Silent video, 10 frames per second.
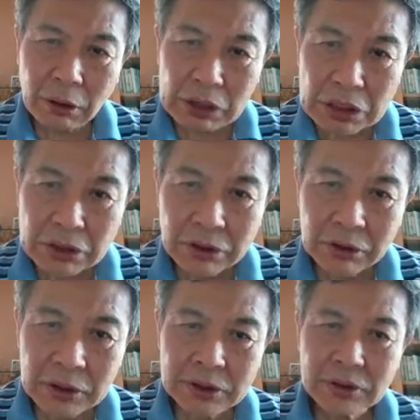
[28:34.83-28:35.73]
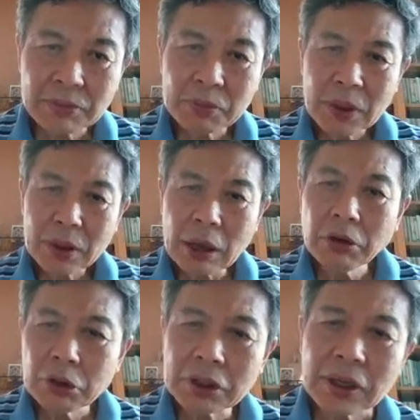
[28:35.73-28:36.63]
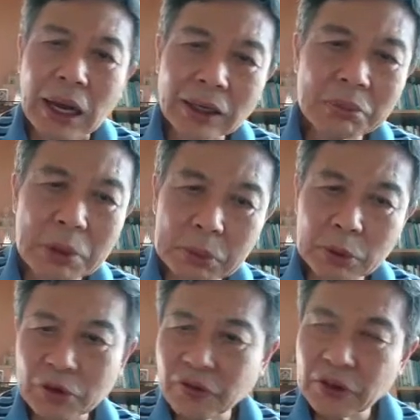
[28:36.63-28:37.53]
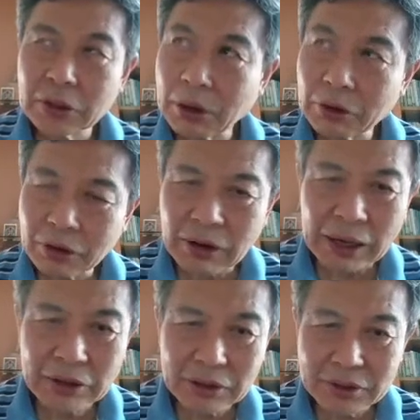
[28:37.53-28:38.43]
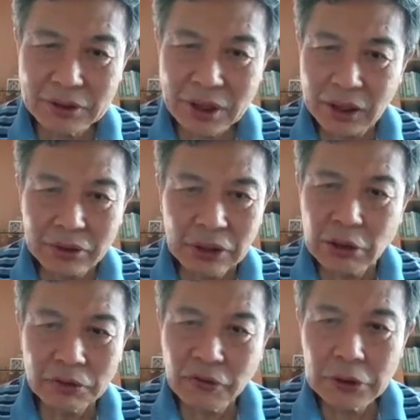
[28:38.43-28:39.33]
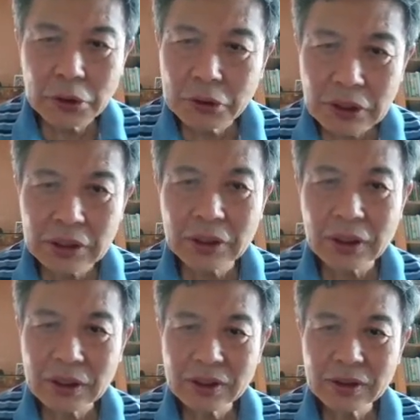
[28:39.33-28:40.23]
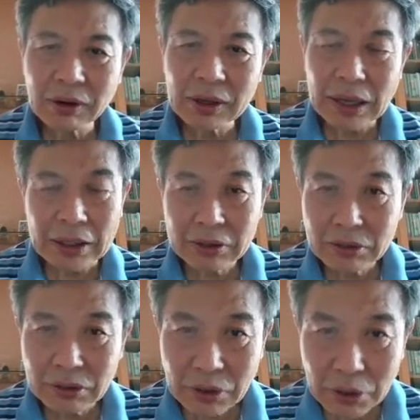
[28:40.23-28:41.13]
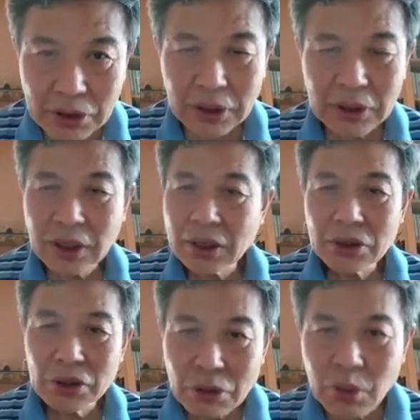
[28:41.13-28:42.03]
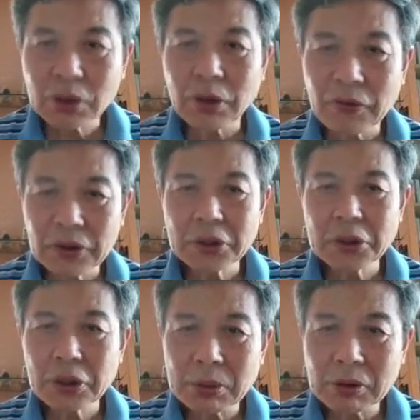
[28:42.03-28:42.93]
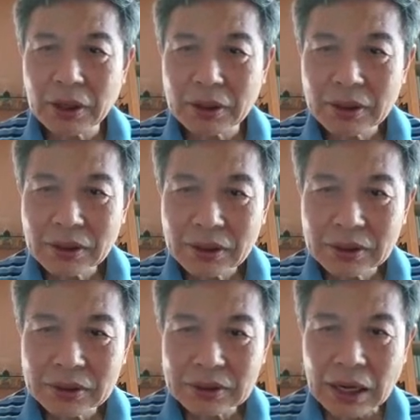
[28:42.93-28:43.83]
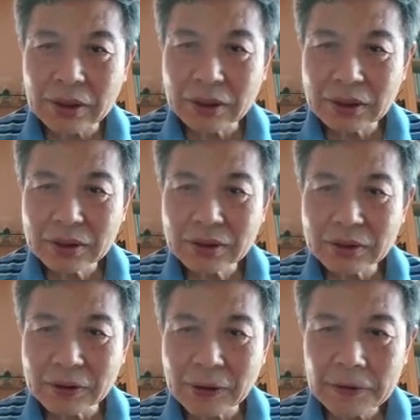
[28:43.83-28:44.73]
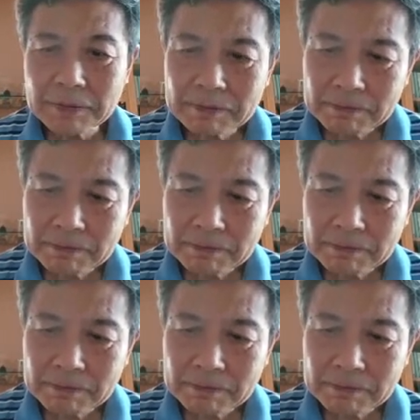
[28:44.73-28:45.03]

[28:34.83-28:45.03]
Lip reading: ignorance, how do you think other people will feel about your actions? They don't feel good either. All right? And usually you will not feel good about it either. Okay?